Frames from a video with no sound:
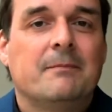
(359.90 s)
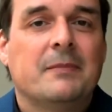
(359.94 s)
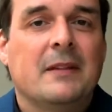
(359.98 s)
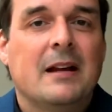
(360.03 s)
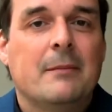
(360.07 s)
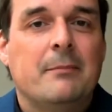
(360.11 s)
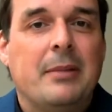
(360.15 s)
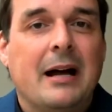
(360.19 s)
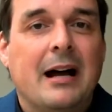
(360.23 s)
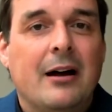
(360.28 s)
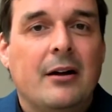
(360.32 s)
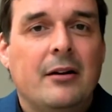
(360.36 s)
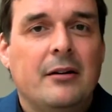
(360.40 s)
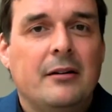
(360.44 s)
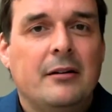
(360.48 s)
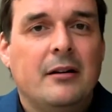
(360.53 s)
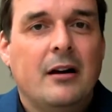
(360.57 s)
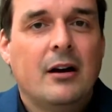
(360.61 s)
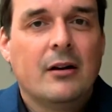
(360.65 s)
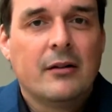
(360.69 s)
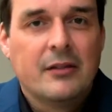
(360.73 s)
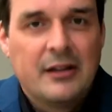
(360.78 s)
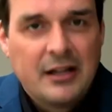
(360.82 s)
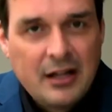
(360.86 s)
about,
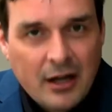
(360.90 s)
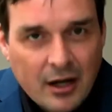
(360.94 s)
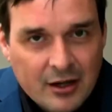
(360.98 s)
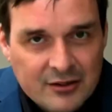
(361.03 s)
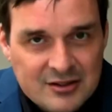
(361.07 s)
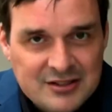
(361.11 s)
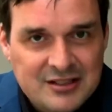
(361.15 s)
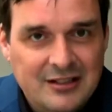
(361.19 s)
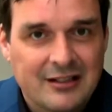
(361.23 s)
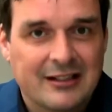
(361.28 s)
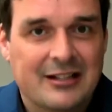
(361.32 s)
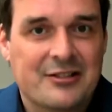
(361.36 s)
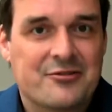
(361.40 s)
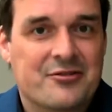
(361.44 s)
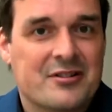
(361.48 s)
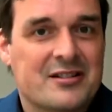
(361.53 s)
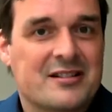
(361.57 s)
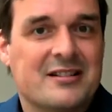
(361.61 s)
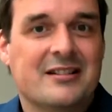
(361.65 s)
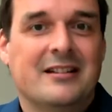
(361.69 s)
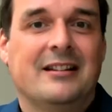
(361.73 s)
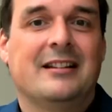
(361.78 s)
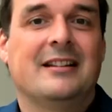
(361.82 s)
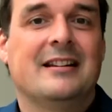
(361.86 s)
oh, they are still
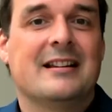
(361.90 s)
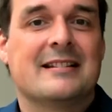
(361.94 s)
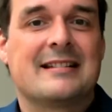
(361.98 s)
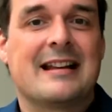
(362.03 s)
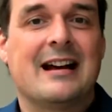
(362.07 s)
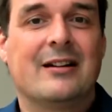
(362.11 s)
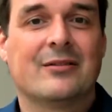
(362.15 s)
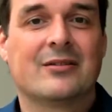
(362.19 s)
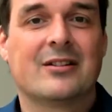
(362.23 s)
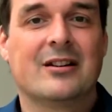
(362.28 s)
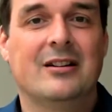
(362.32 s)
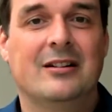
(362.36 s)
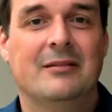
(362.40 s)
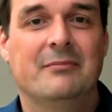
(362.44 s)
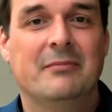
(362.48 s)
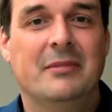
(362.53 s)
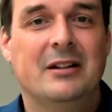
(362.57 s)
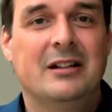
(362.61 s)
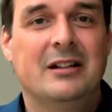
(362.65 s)
interested in this outcome,